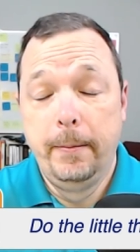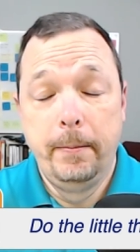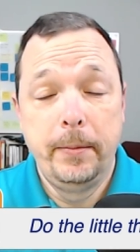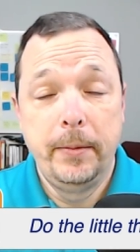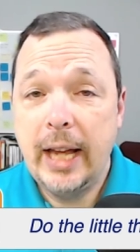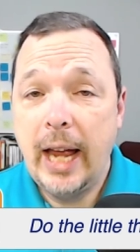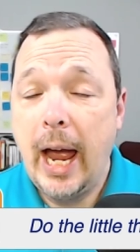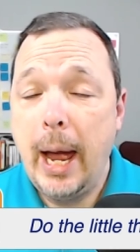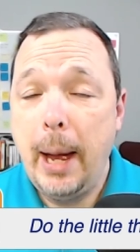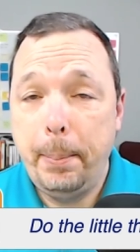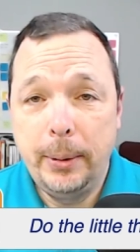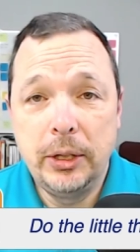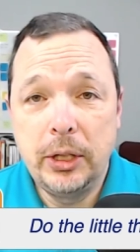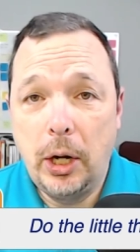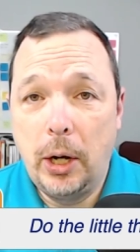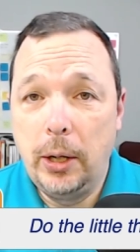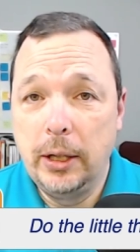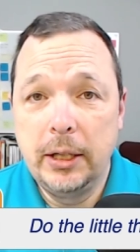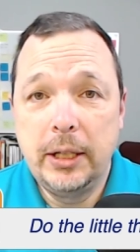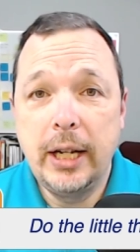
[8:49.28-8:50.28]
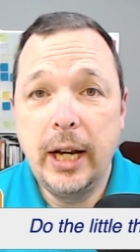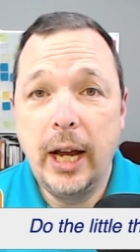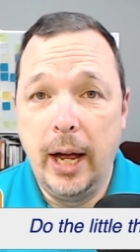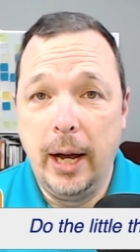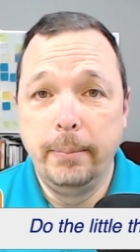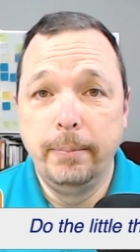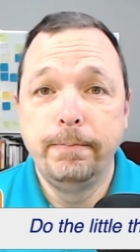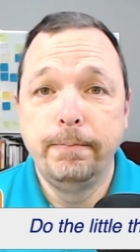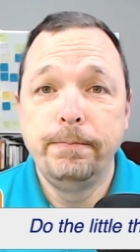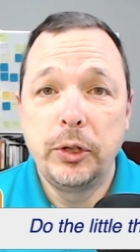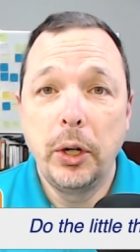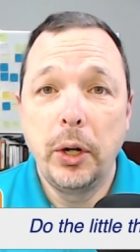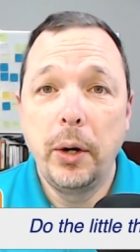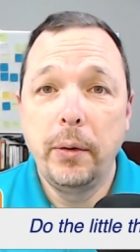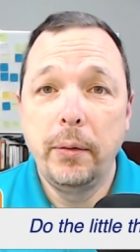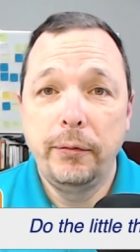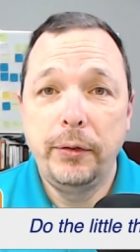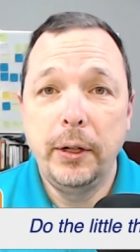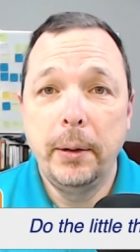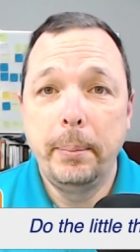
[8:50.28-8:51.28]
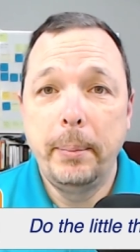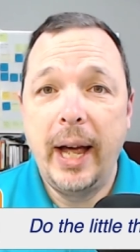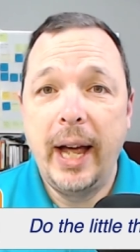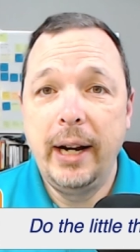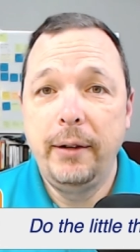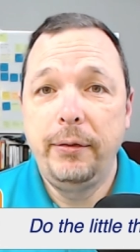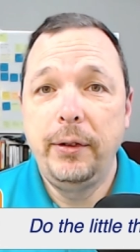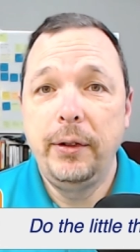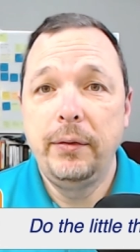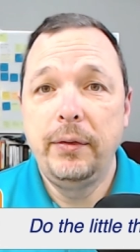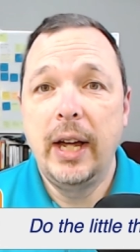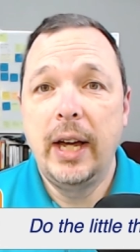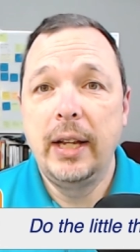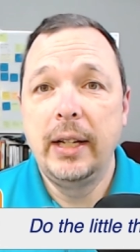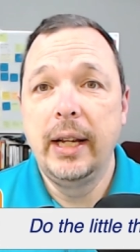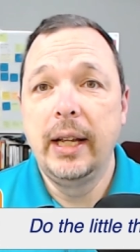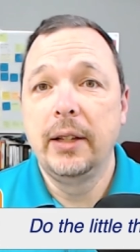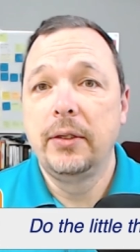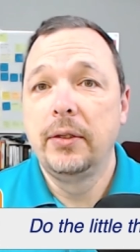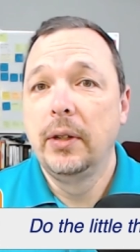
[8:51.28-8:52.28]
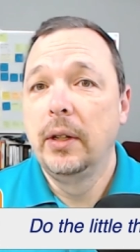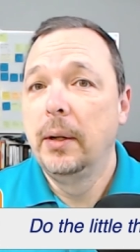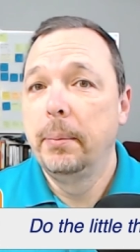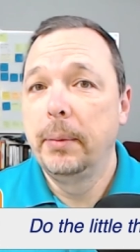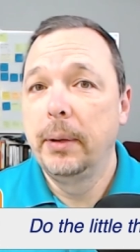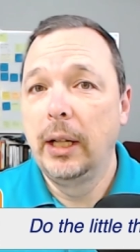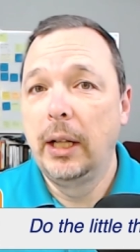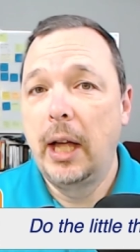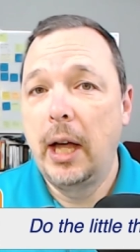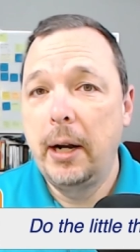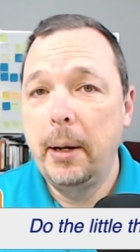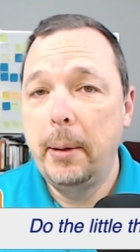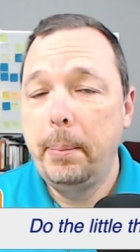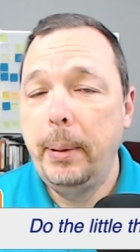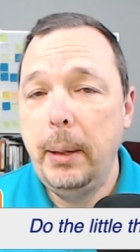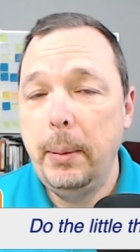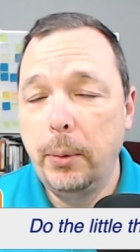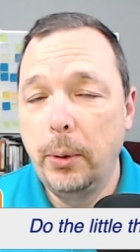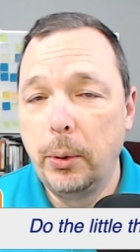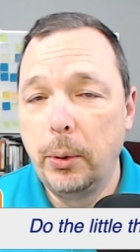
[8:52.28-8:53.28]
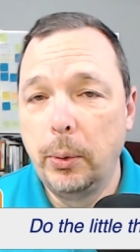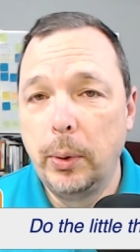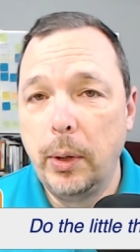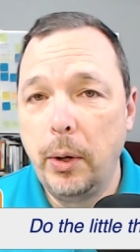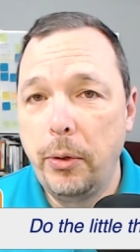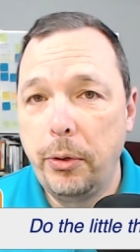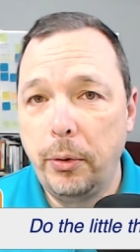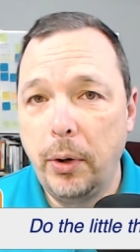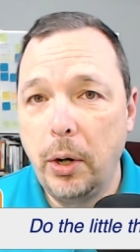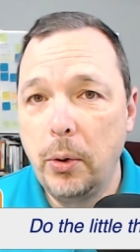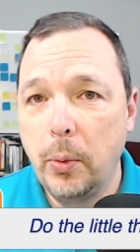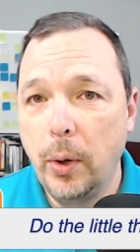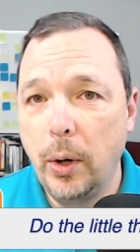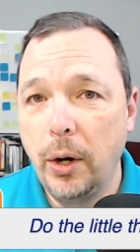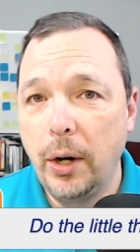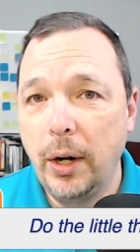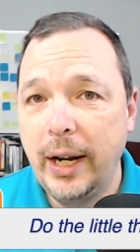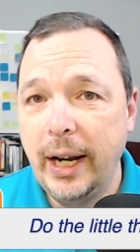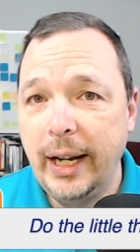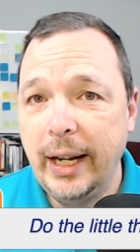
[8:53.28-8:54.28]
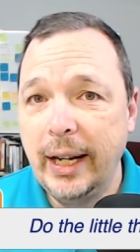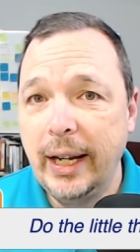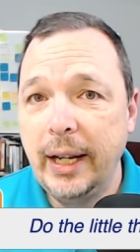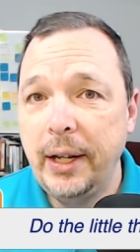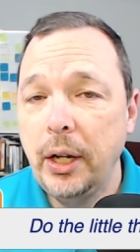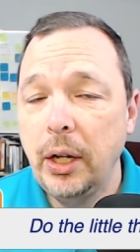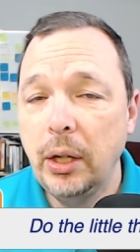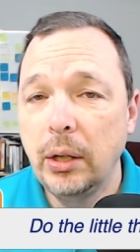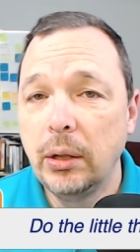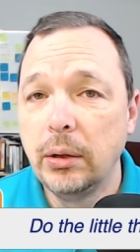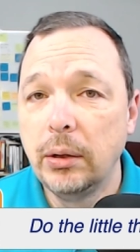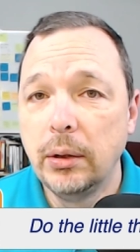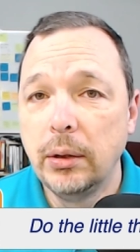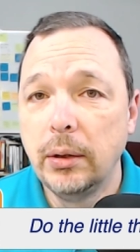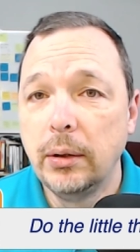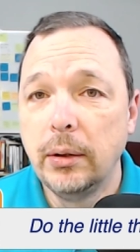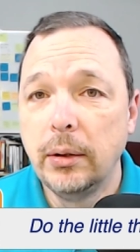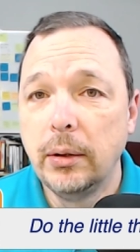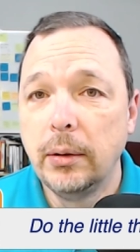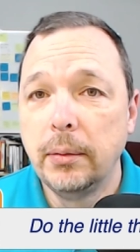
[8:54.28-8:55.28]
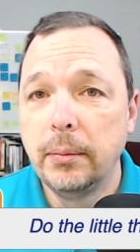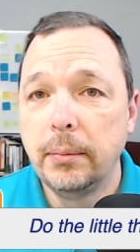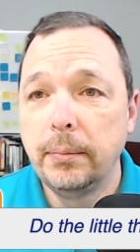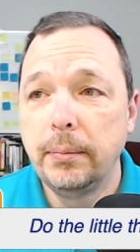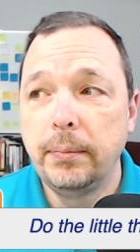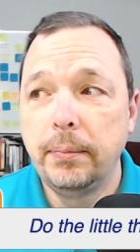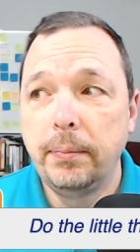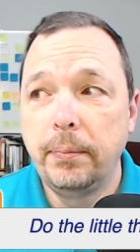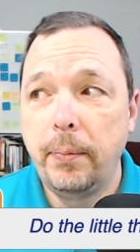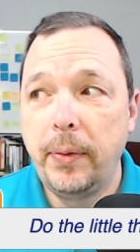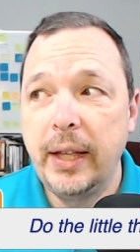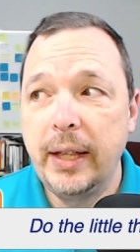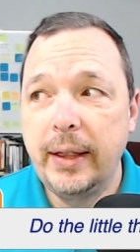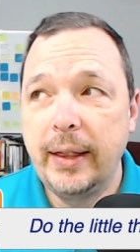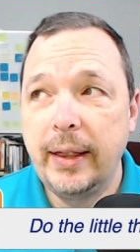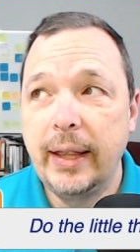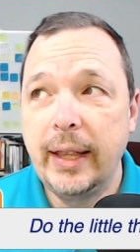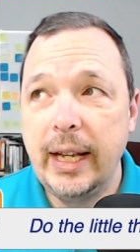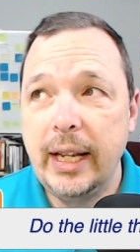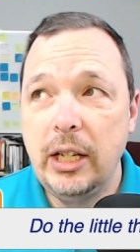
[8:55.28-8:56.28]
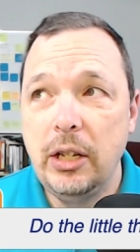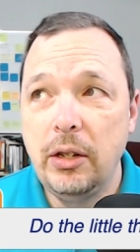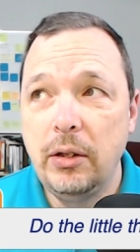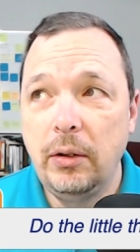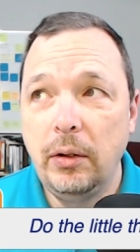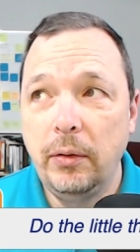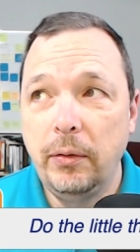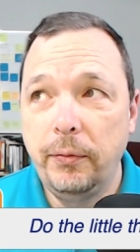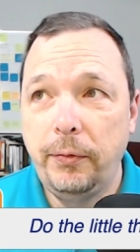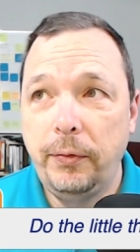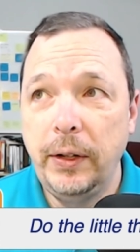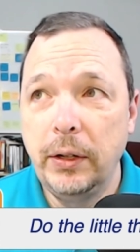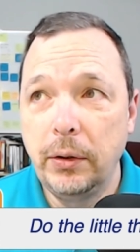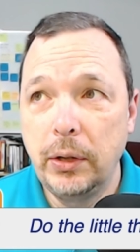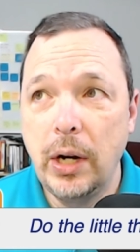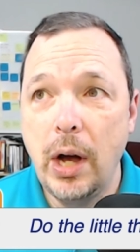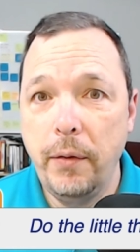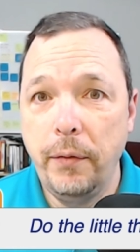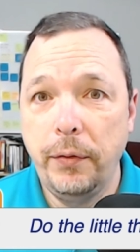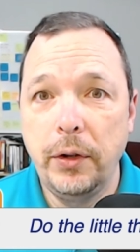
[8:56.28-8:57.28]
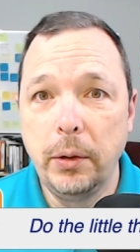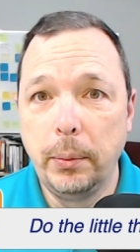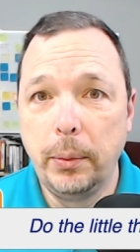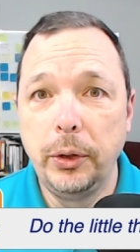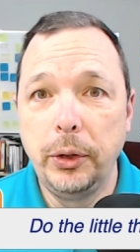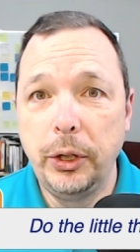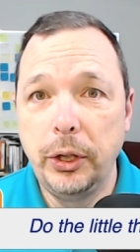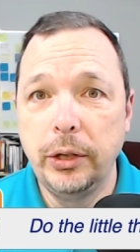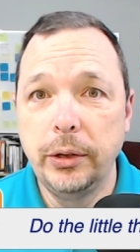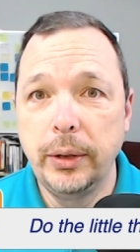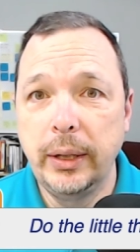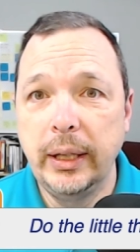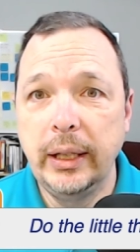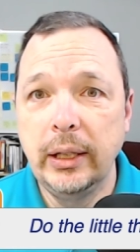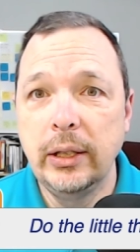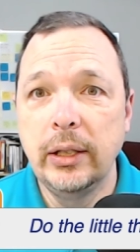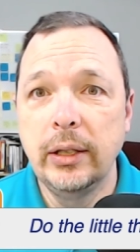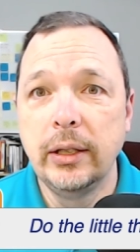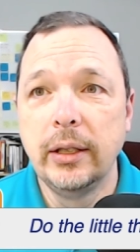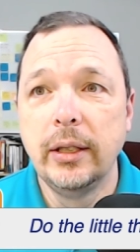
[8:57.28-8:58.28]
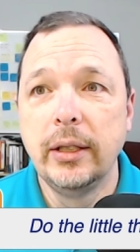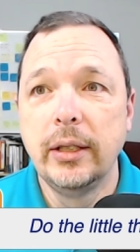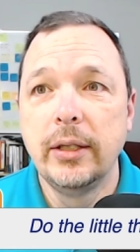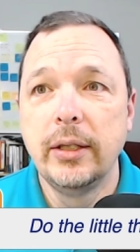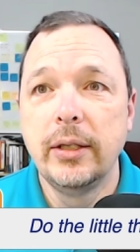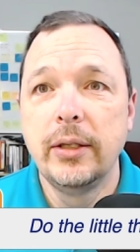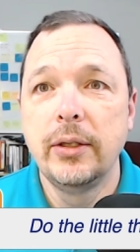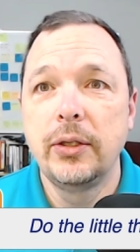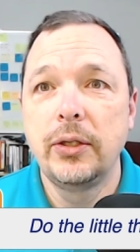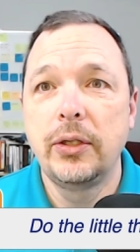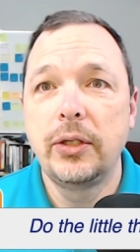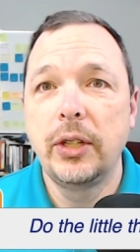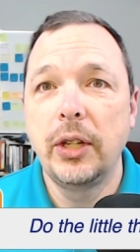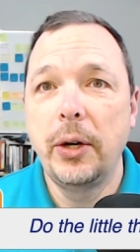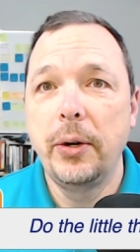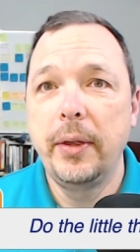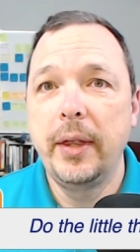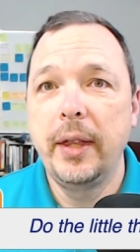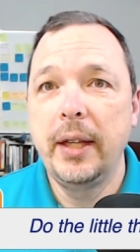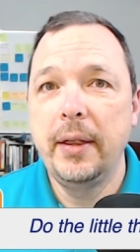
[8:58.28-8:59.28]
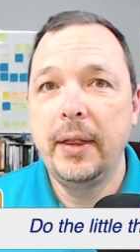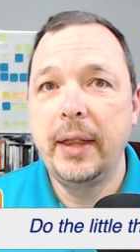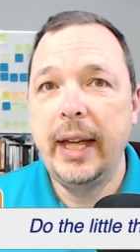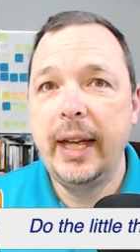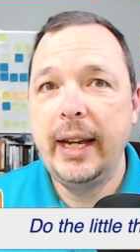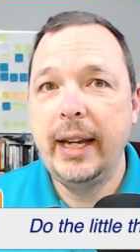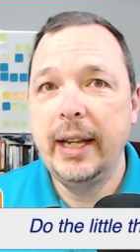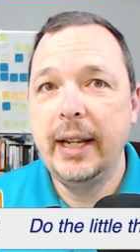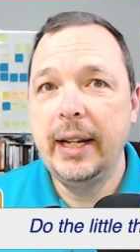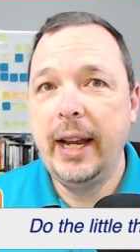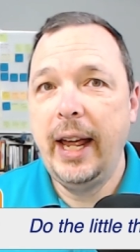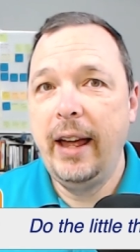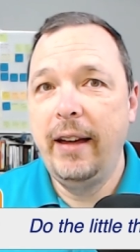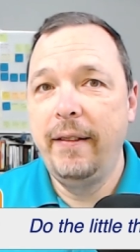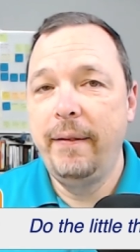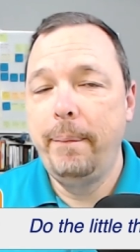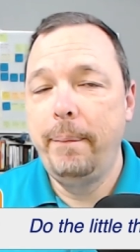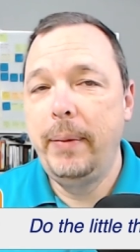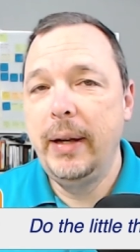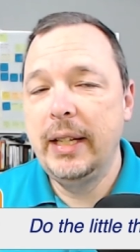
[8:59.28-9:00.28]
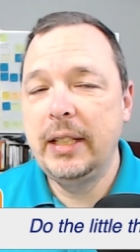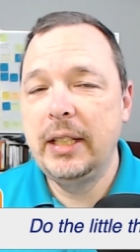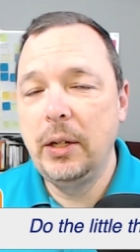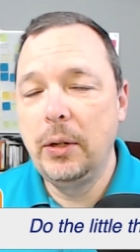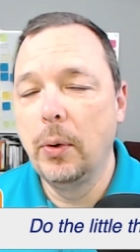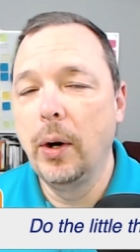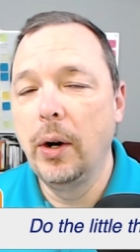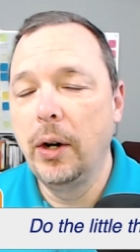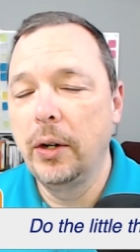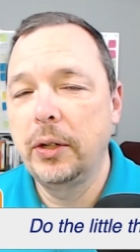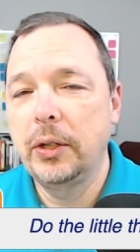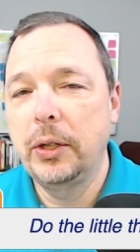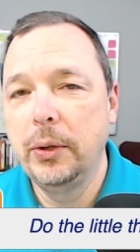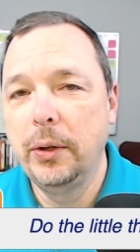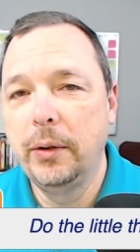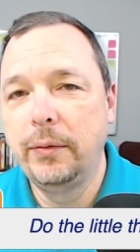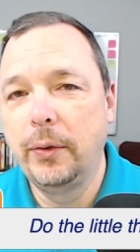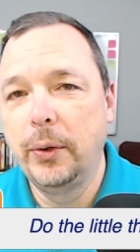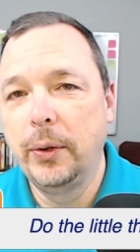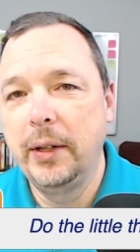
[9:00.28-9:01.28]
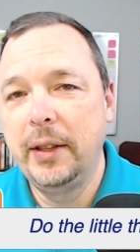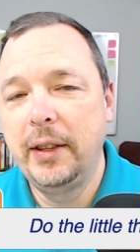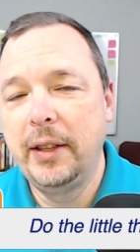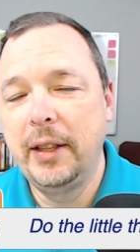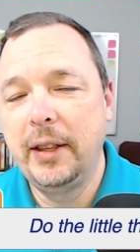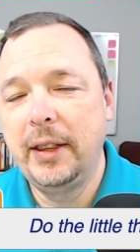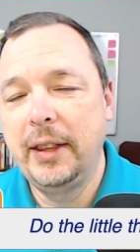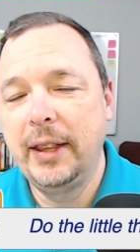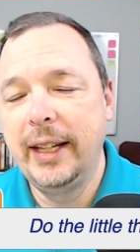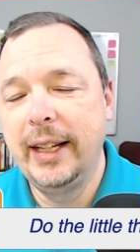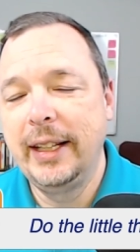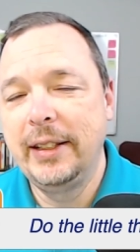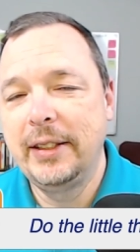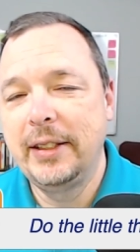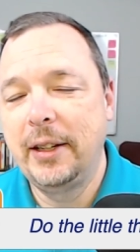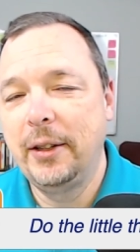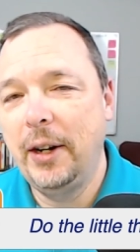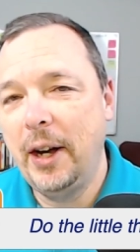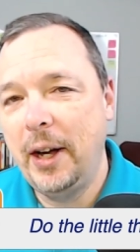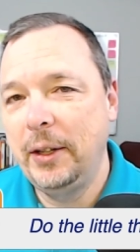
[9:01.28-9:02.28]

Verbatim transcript: this happens all the time. So don't feel bad if you've done this. But a lot of people will throw work in that they feel comfortable doing so that they can have busy work to avoid the things that are